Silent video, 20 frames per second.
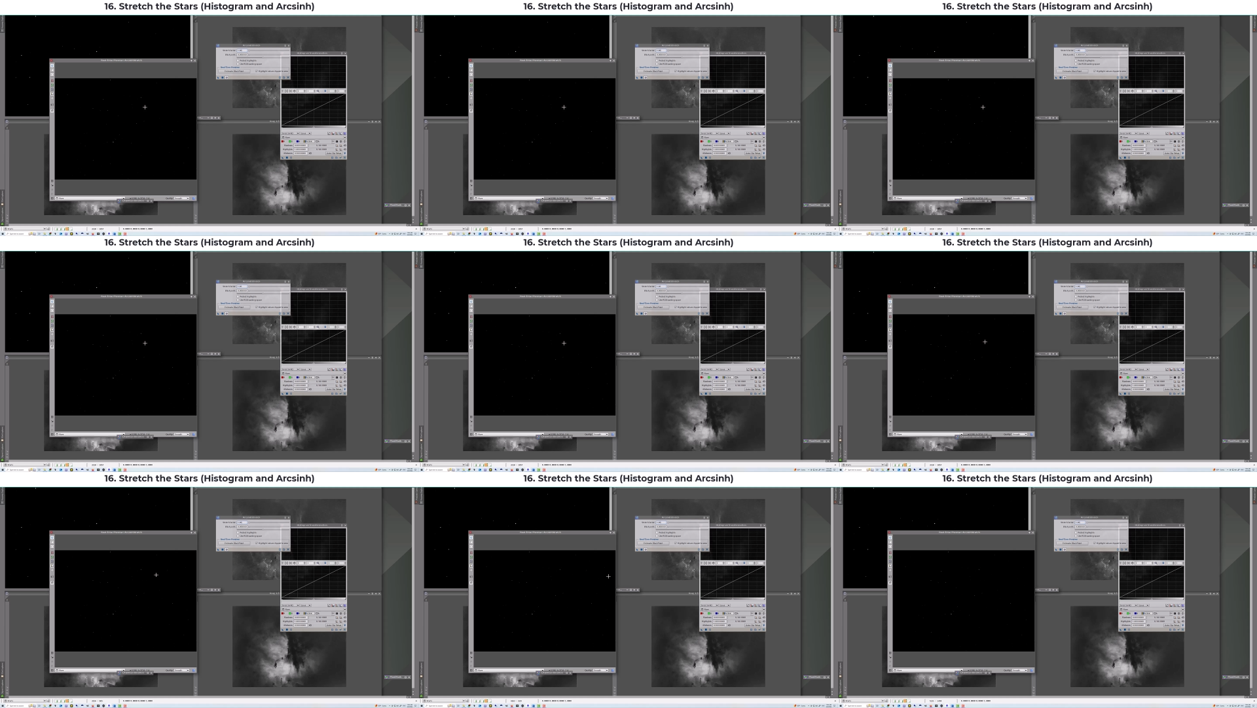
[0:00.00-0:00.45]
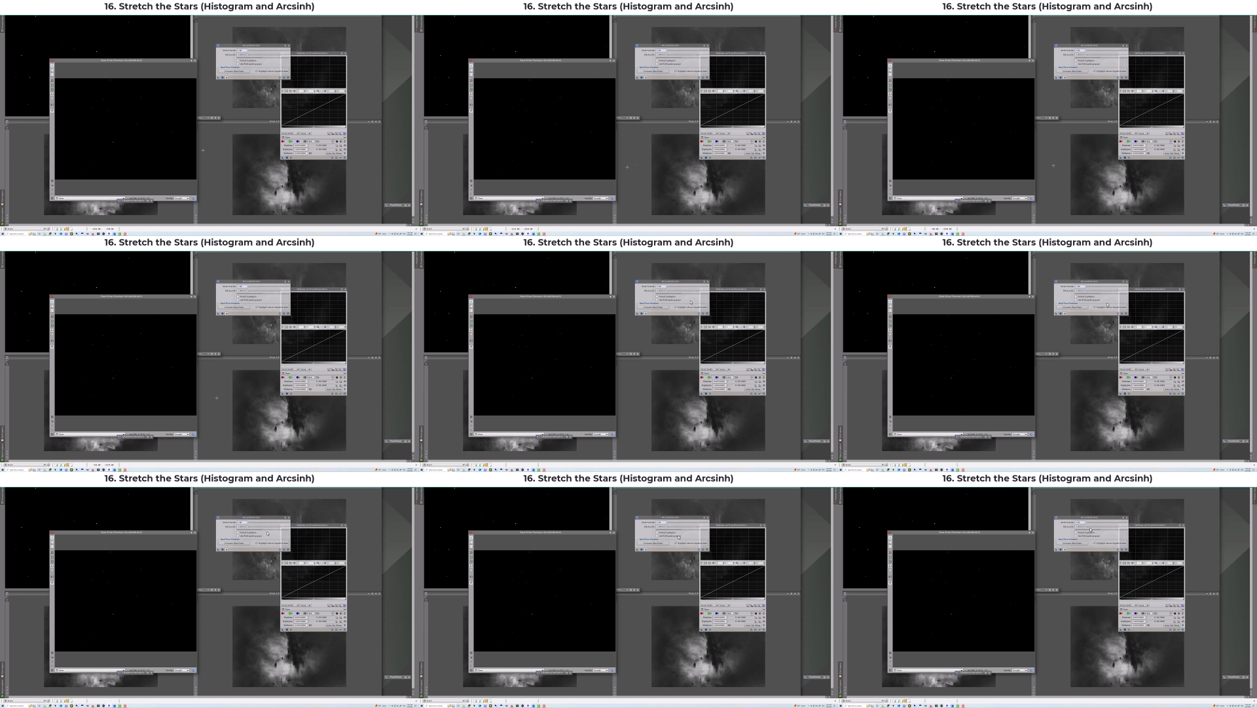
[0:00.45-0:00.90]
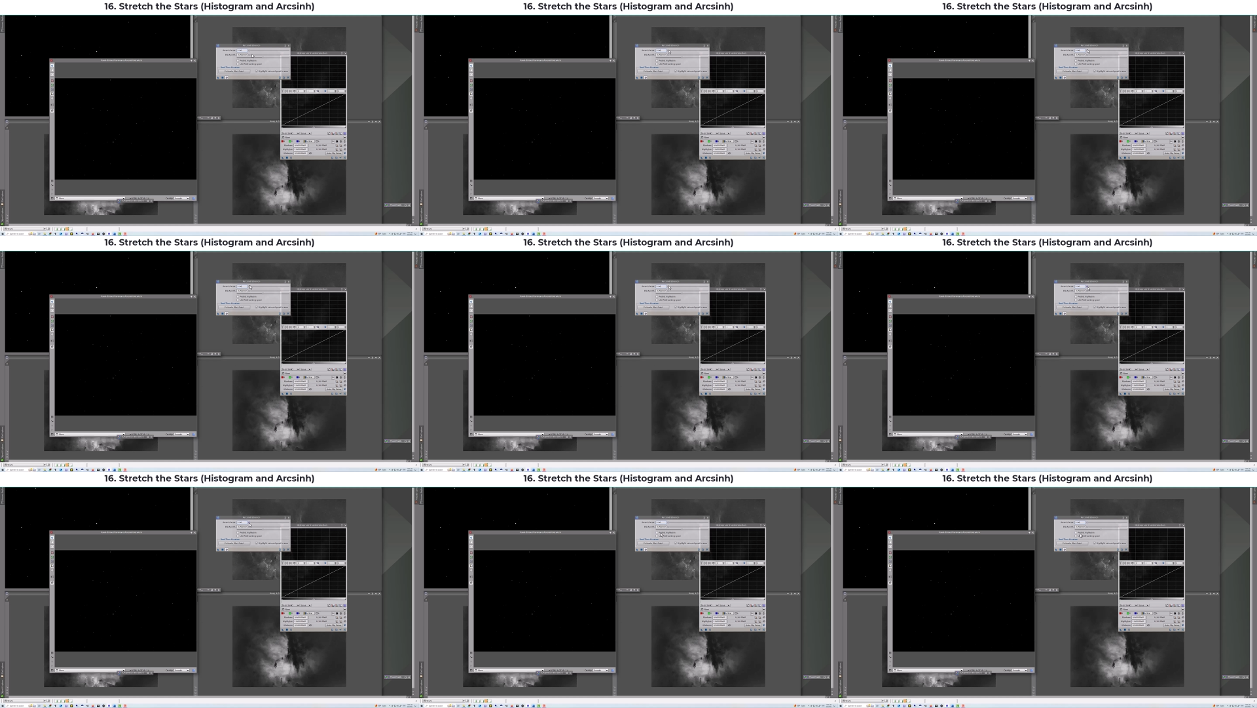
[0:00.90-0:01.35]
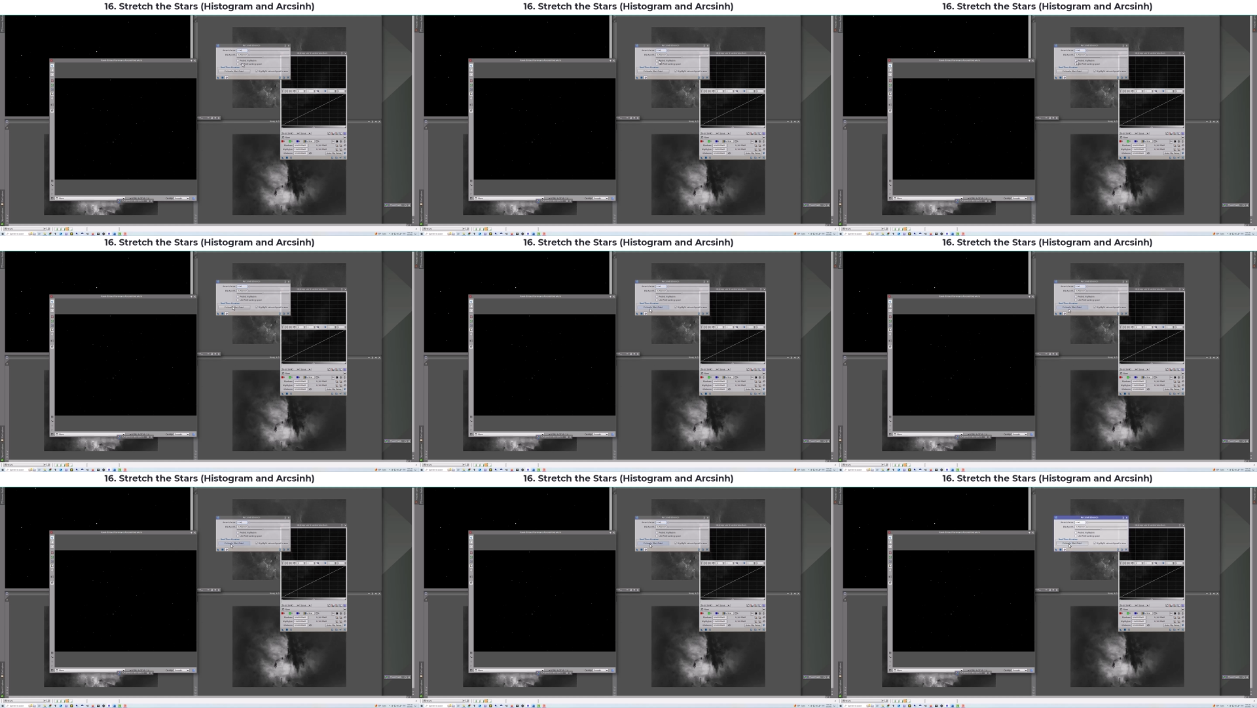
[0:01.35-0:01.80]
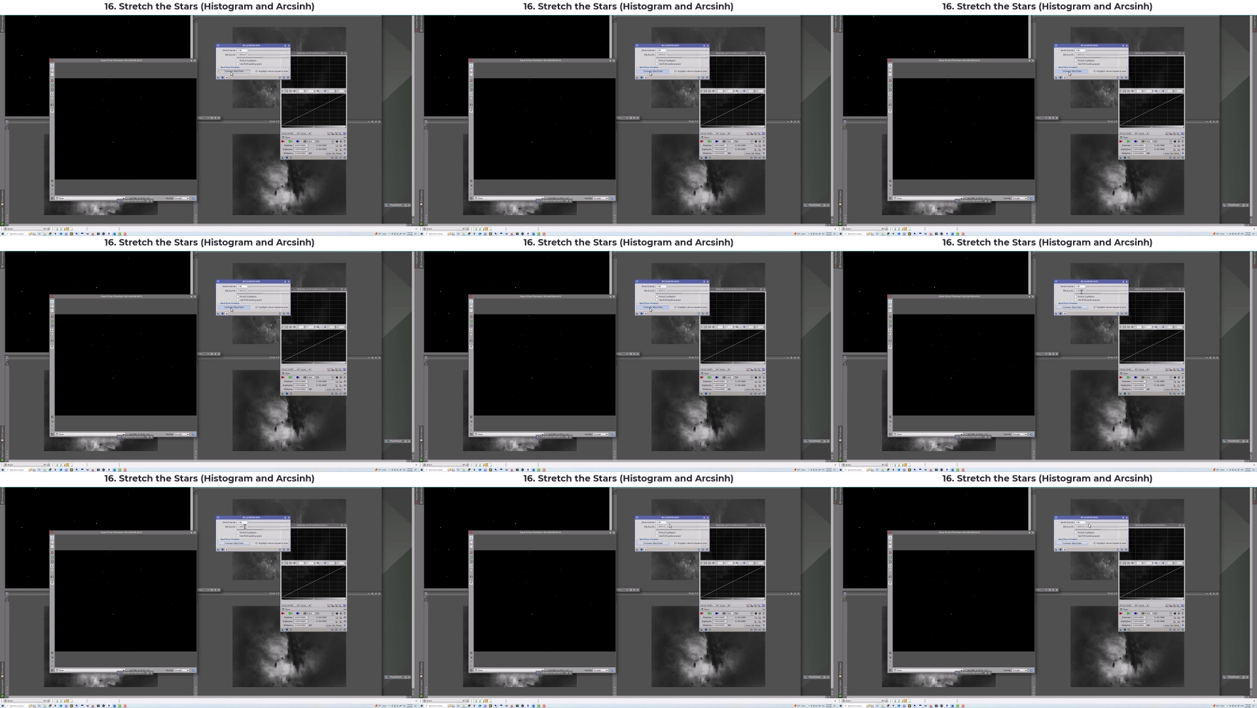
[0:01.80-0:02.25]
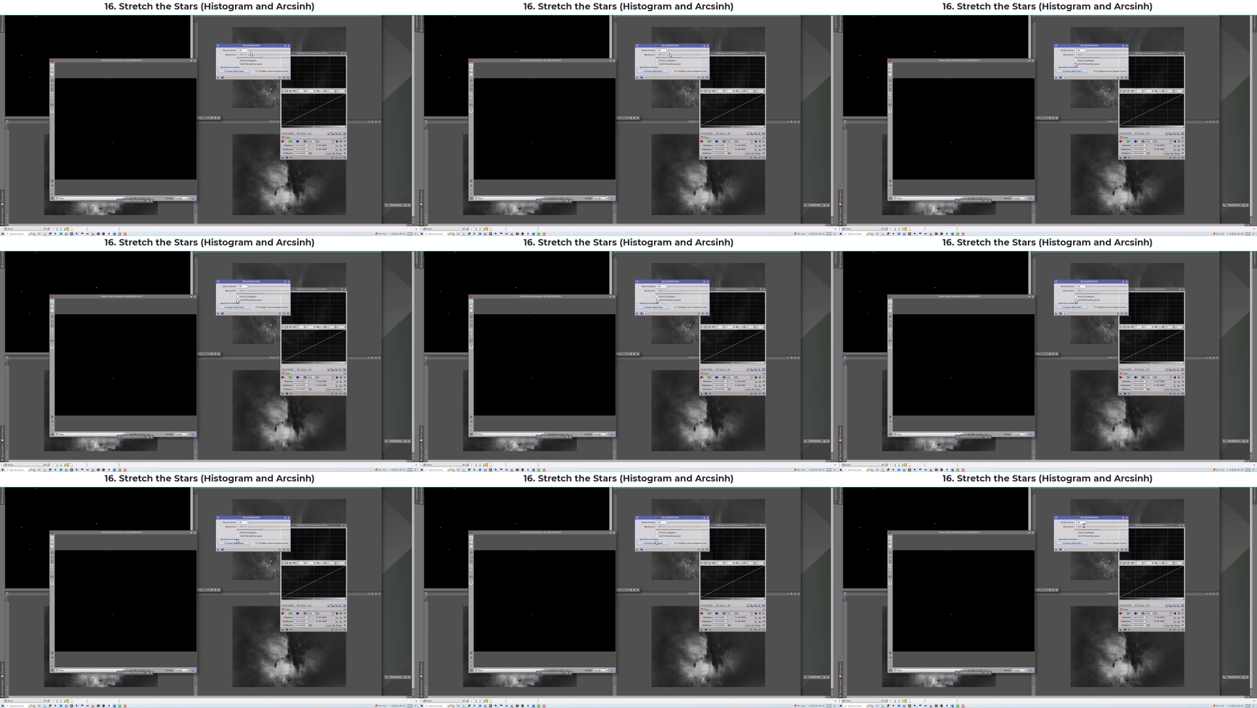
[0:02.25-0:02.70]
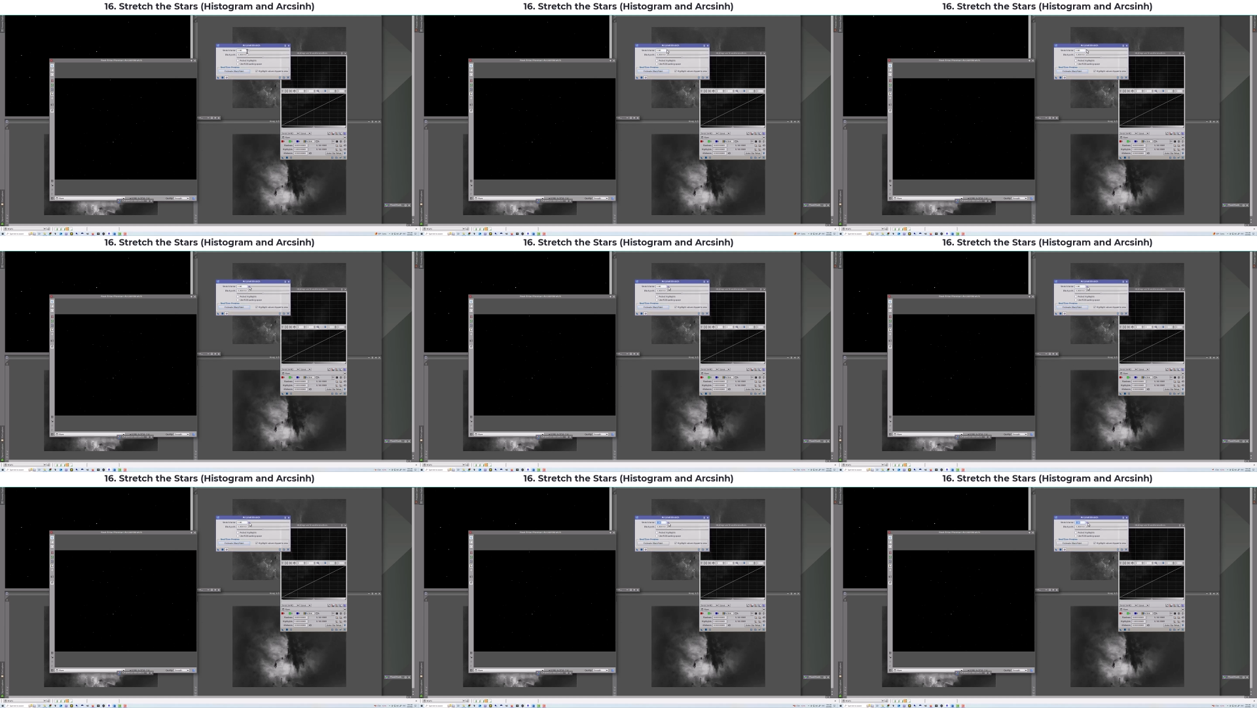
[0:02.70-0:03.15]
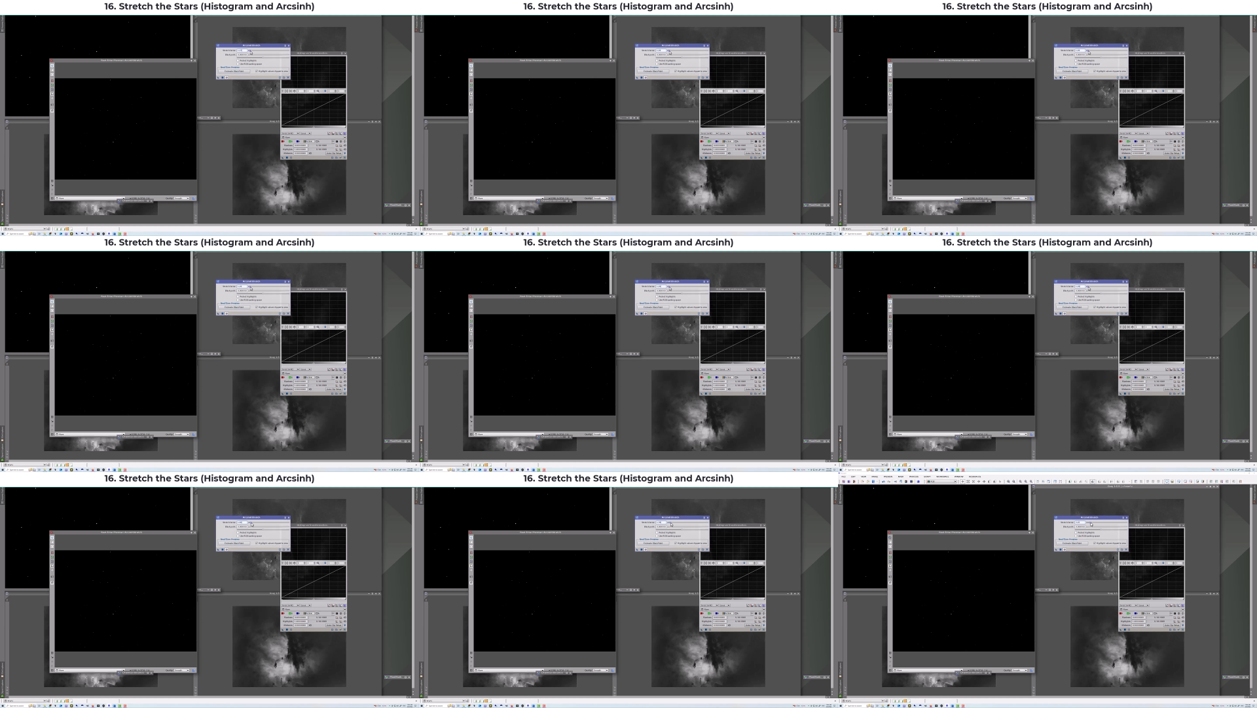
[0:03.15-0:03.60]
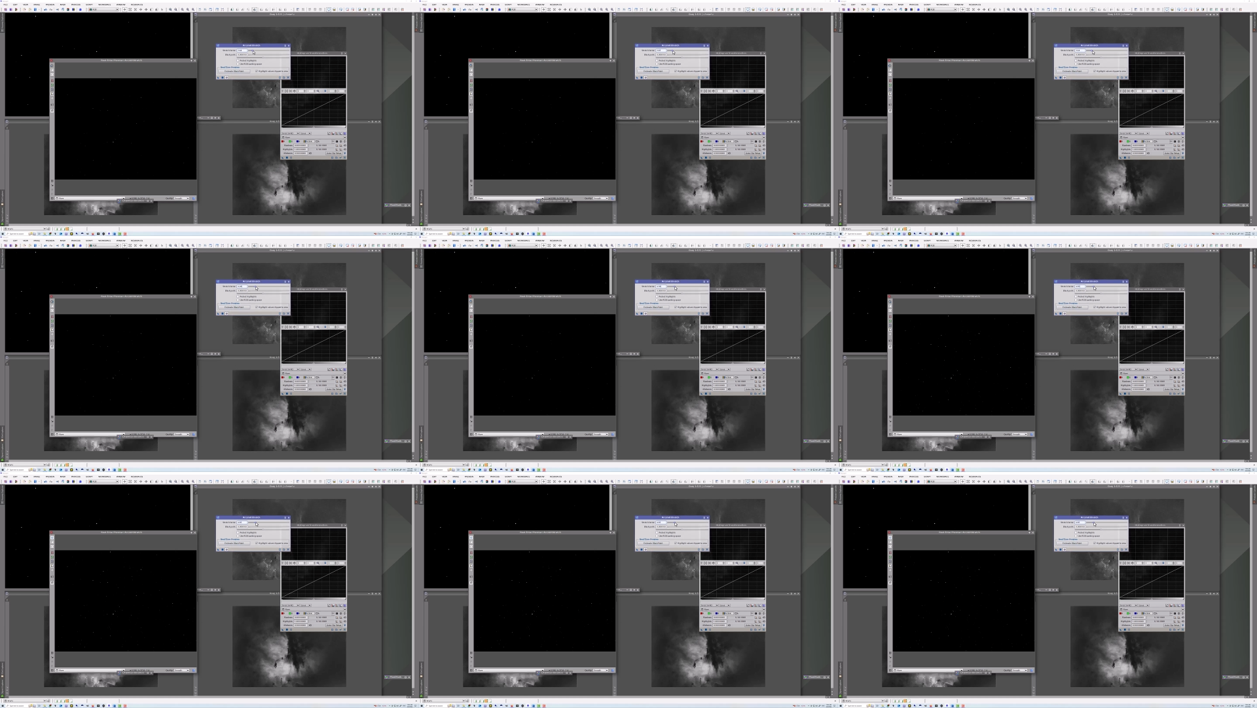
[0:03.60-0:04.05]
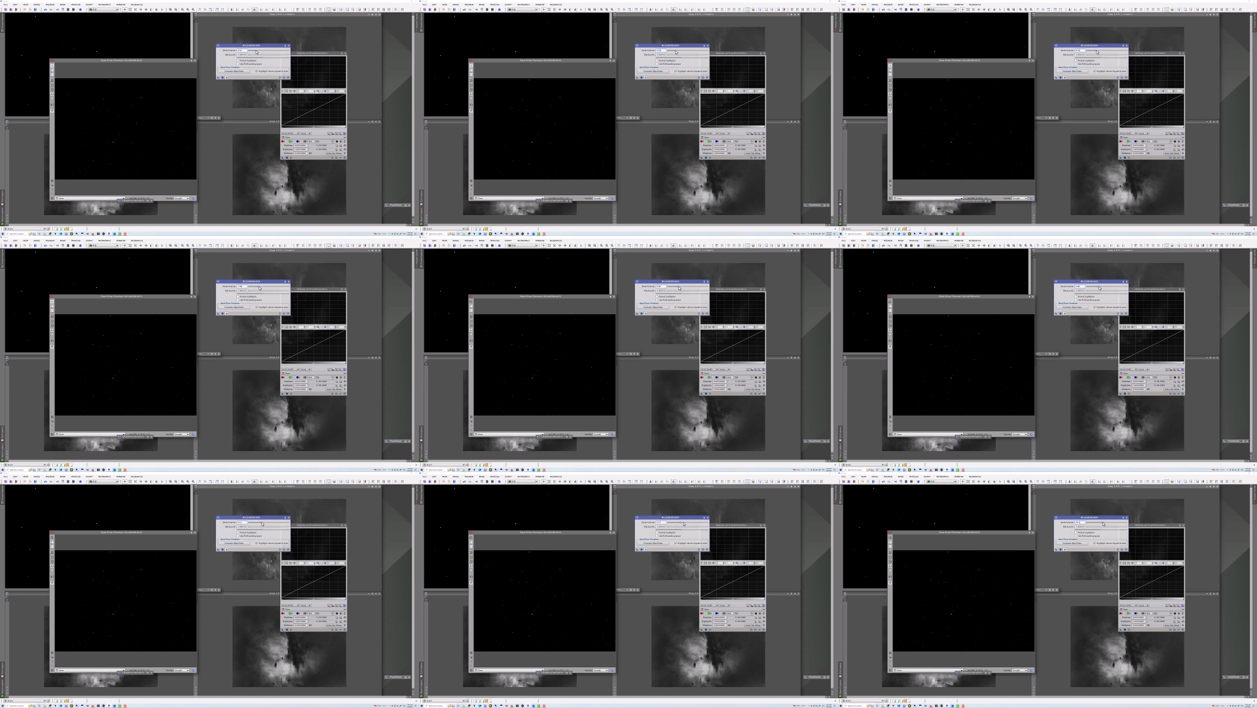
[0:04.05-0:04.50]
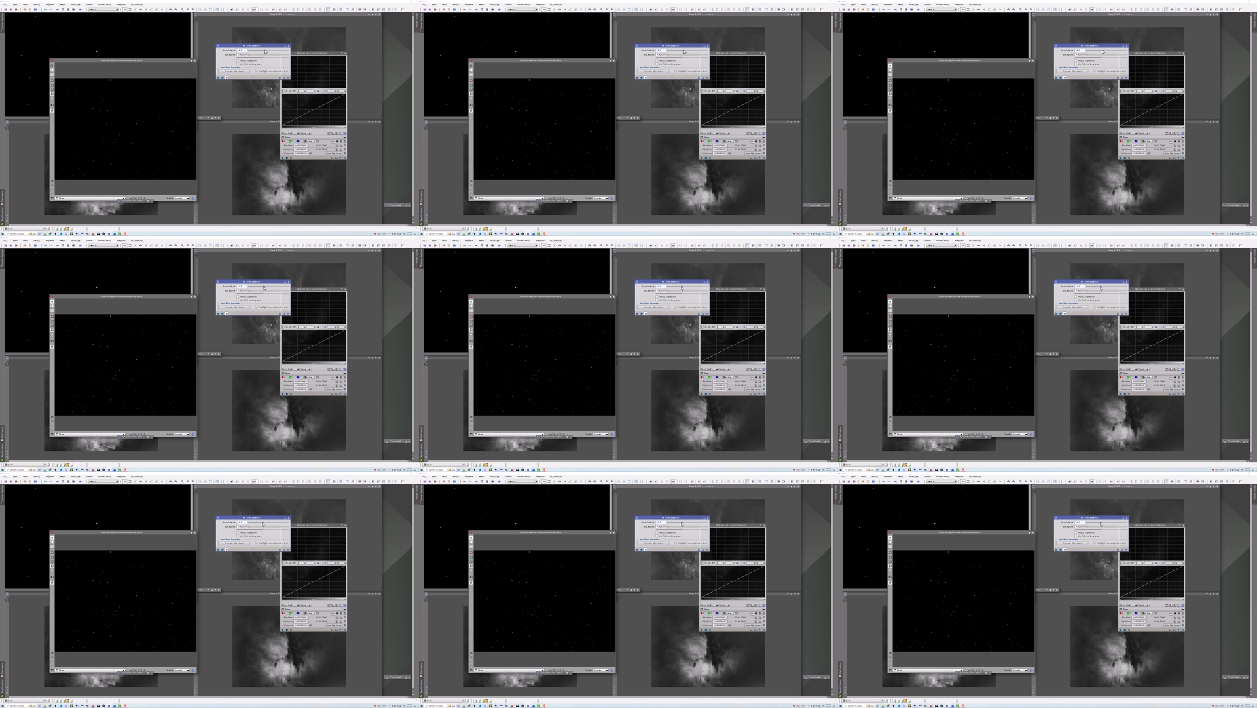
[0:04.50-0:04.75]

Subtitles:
[unreadable: no face in view]